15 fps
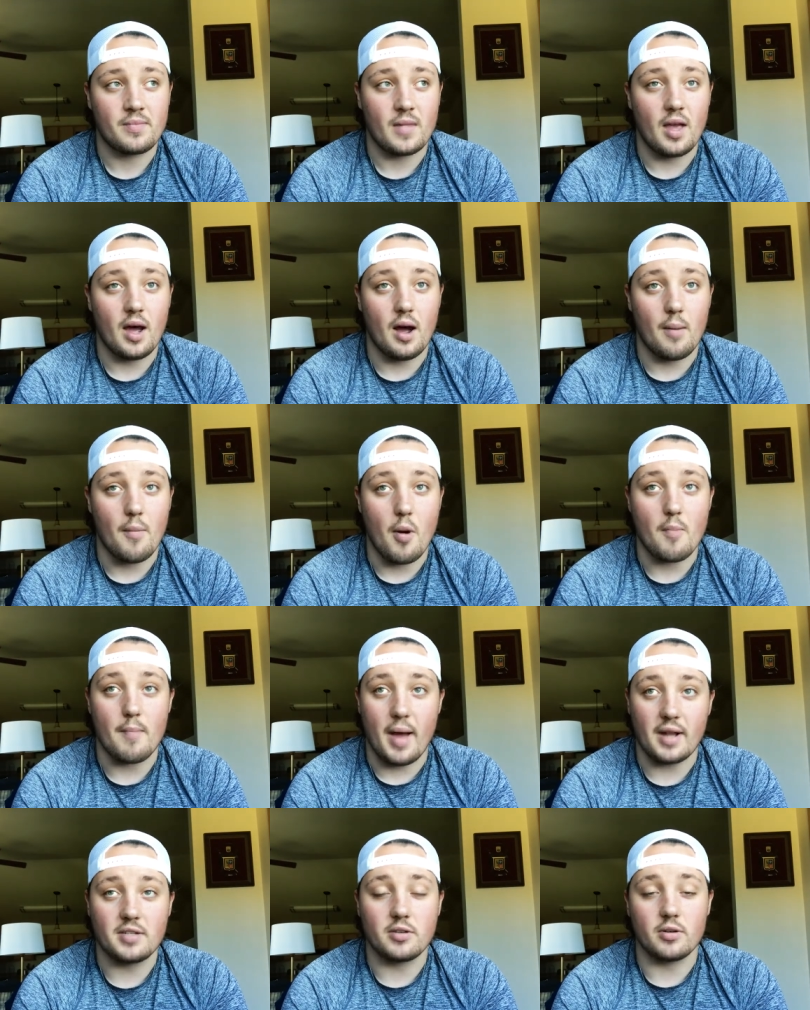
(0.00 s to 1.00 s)
um,
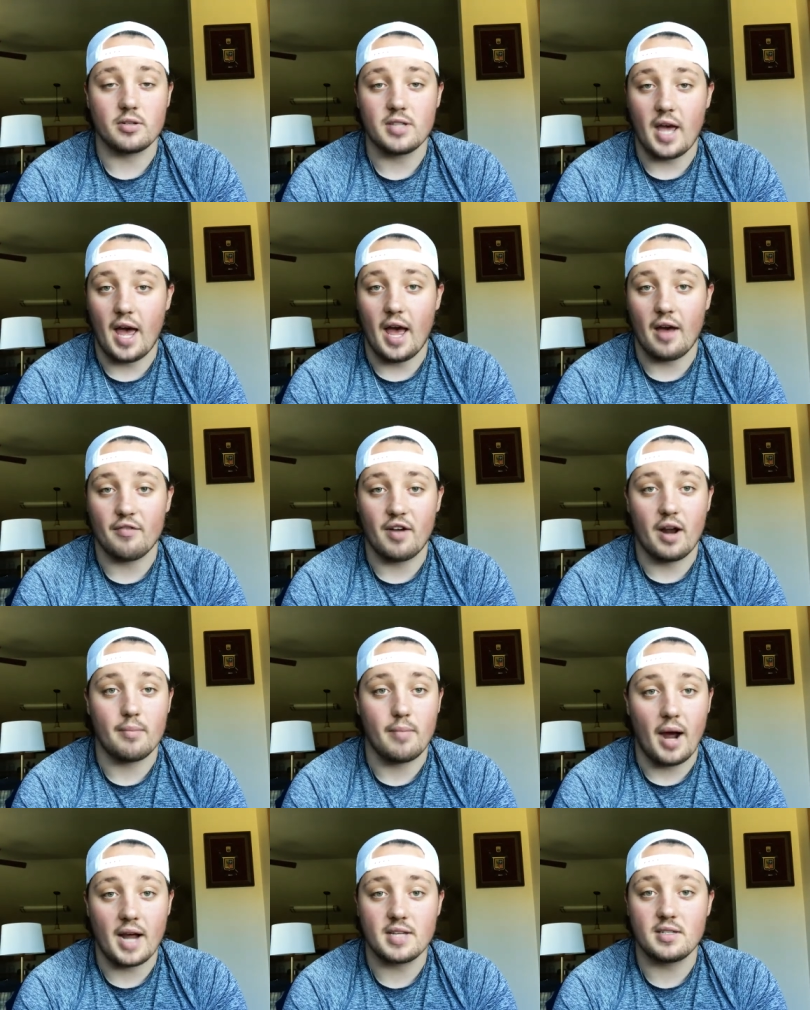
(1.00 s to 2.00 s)
mentors have on
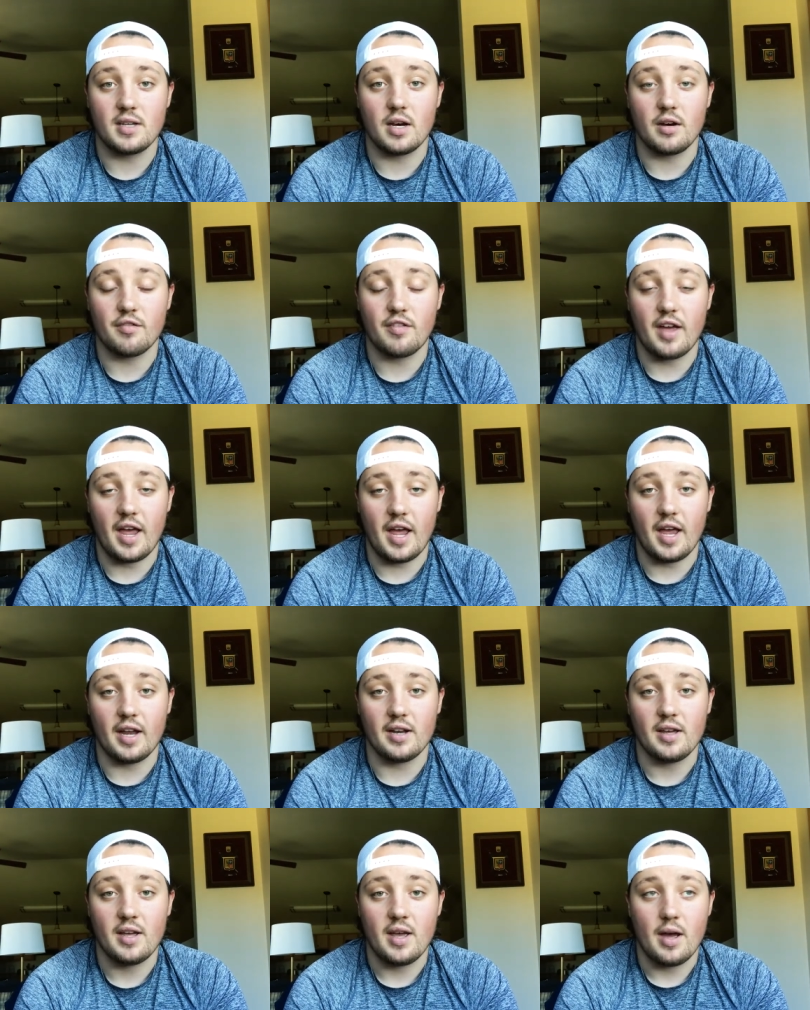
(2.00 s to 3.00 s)
myself and
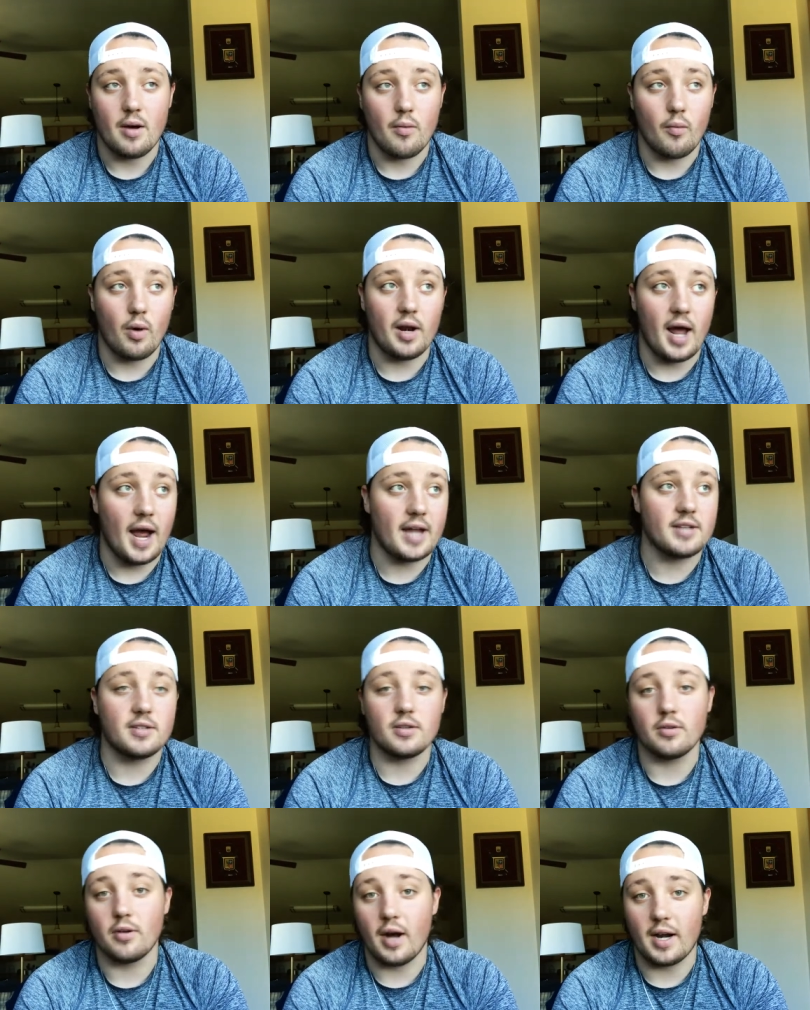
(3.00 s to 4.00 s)
what i
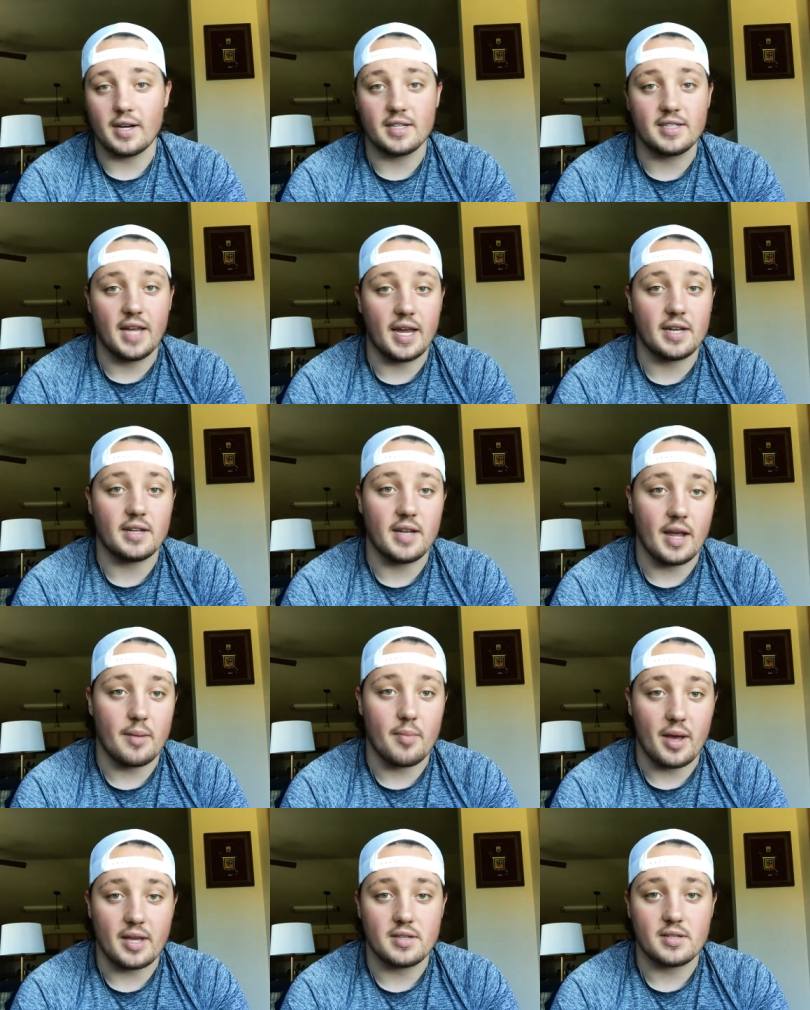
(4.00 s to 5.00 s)
do on a day-to-day -day
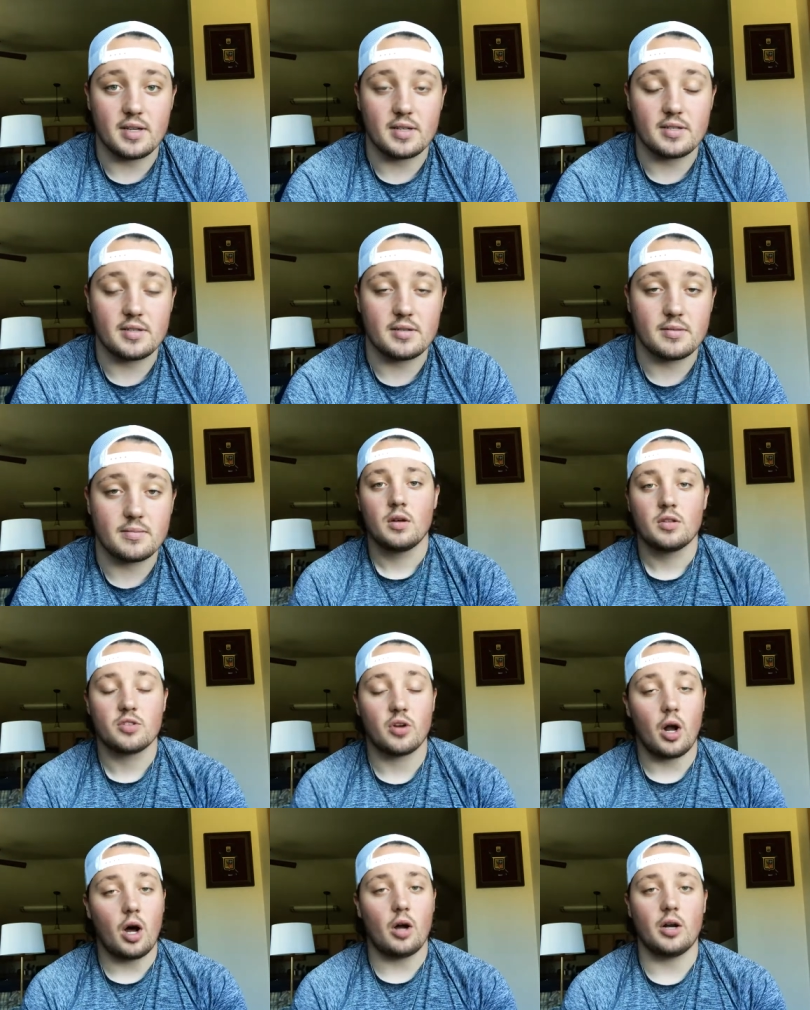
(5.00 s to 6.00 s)
basis so in
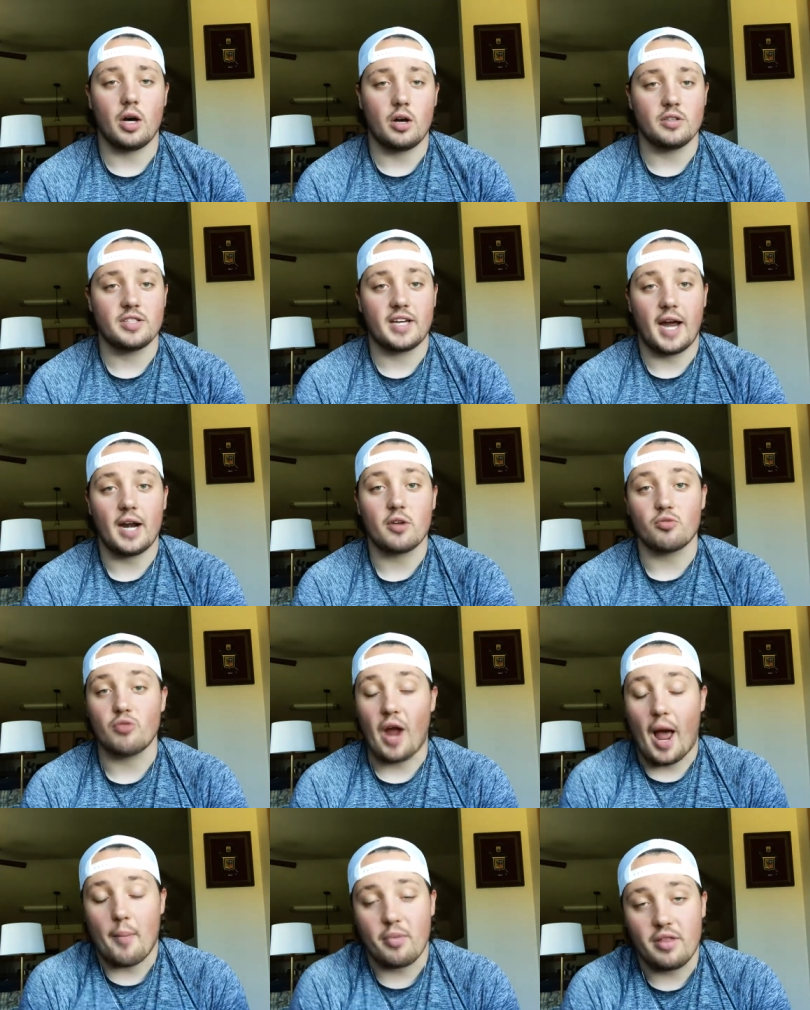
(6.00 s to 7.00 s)
all in all, to kind of
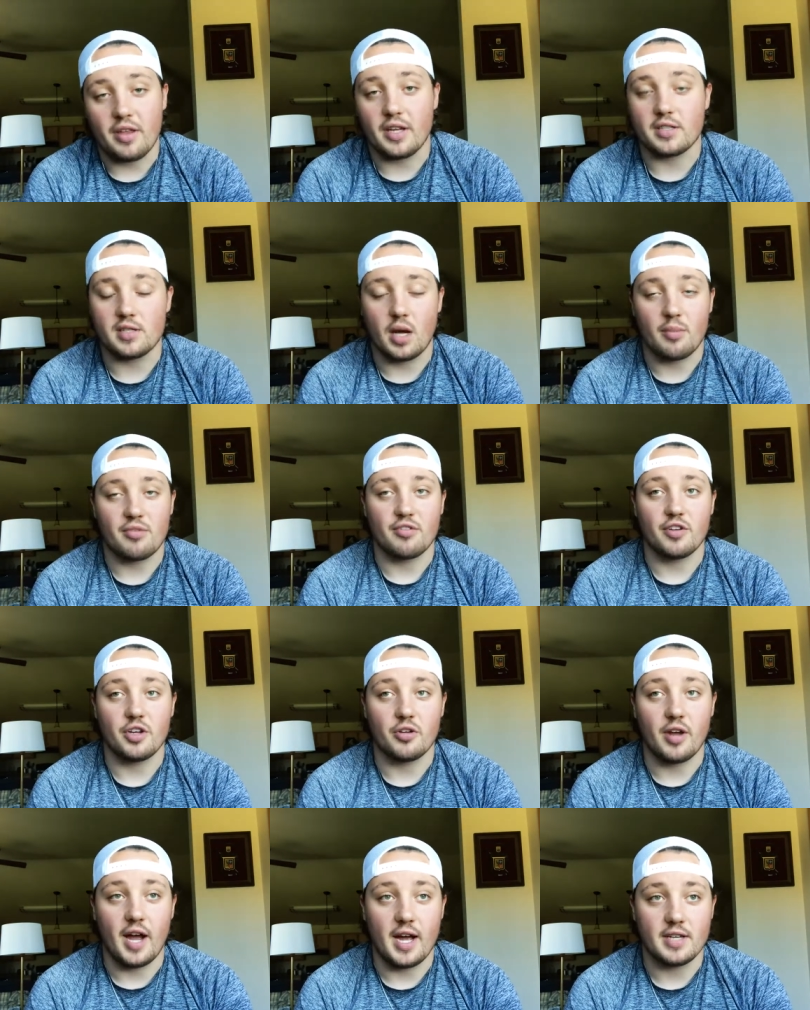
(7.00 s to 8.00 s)
wrap things up for you
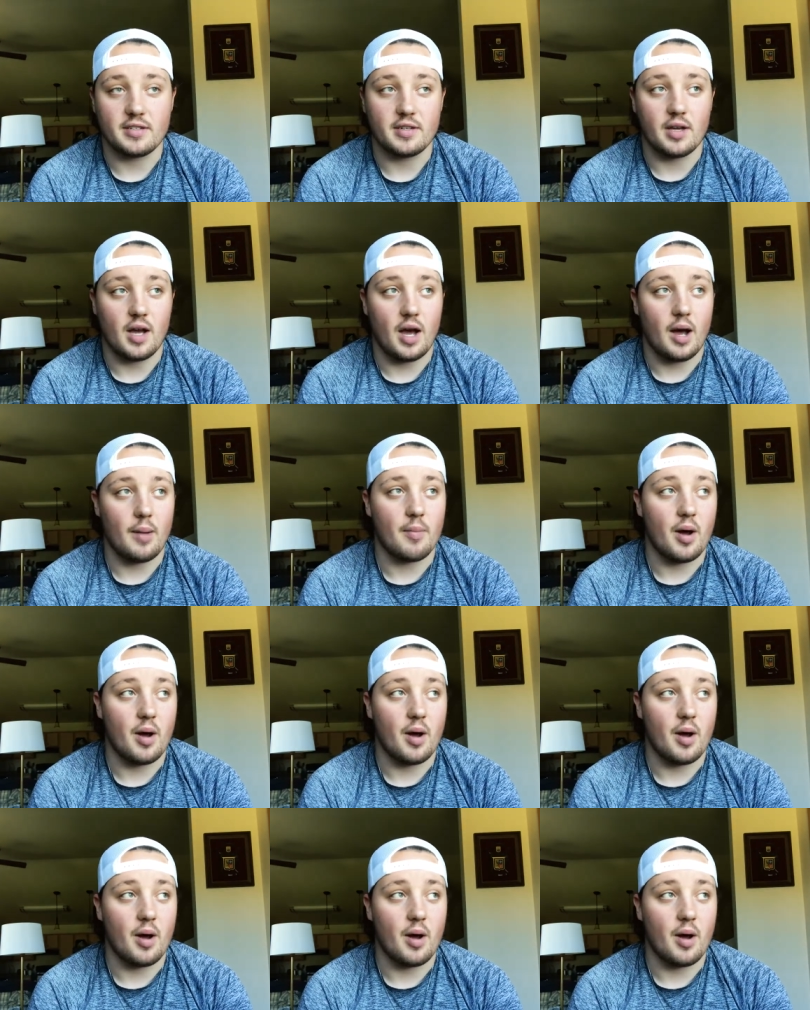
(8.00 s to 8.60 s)
guys, um,